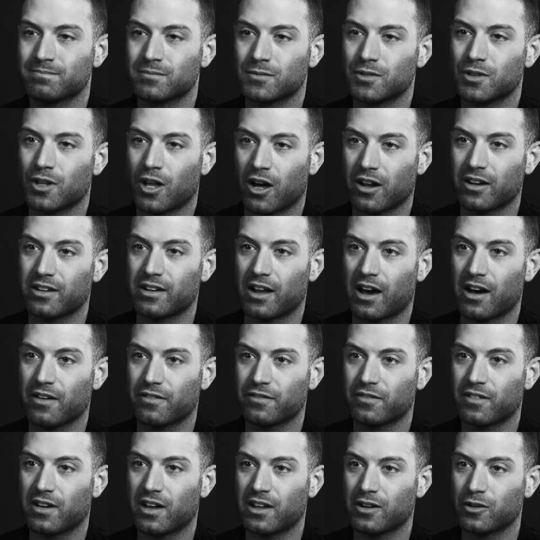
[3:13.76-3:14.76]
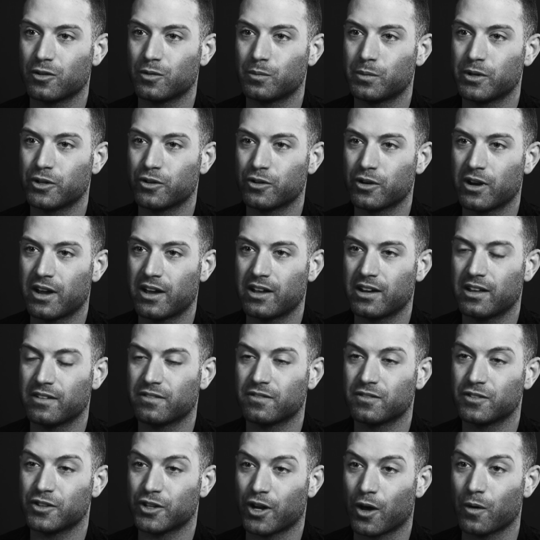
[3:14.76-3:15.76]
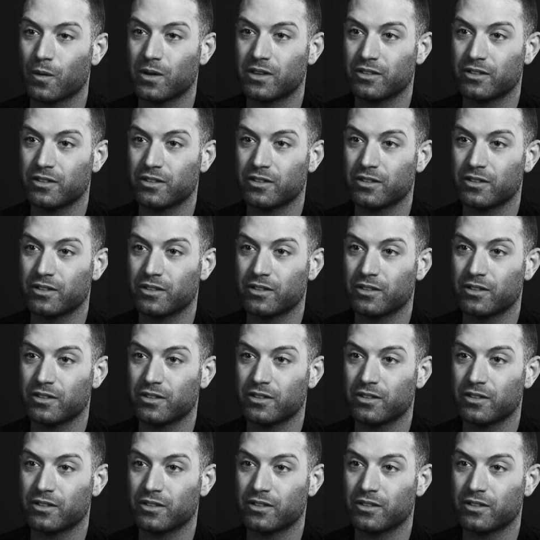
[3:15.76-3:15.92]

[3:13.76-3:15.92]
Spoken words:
Not enough. And it would be great if, you know,